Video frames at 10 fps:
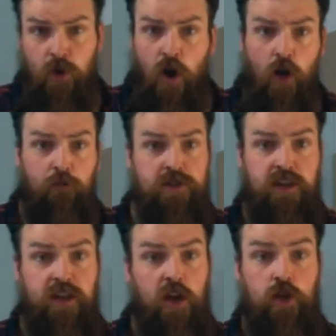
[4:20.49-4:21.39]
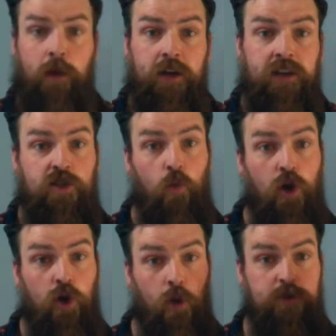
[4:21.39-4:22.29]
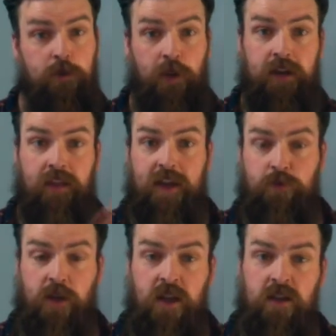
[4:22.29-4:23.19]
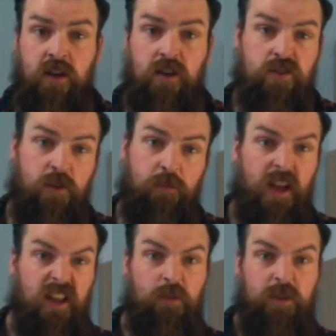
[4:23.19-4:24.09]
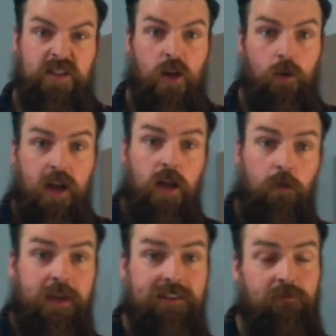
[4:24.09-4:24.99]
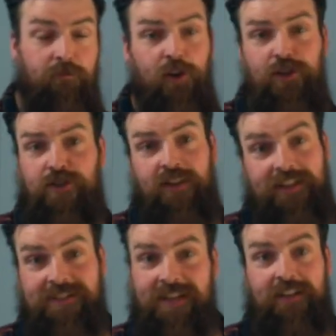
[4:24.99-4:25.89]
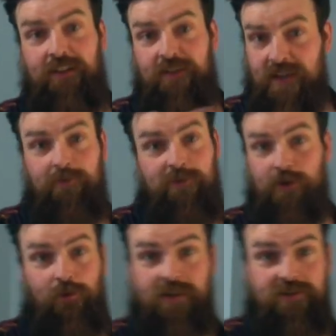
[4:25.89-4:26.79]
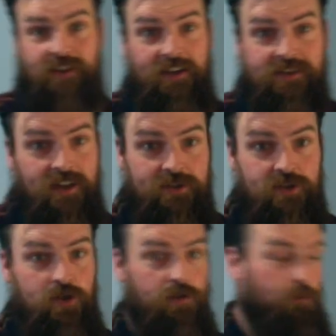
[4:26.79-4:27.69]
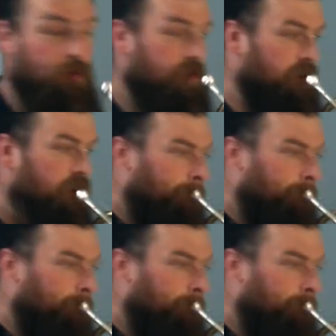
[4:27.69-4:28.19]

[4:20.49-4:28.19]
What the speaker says: Obviously, you might need to work up to playing at that speed. So if I play it a little bit slower, it'll be virtually exactly the same as all the rest of the exercises during the week.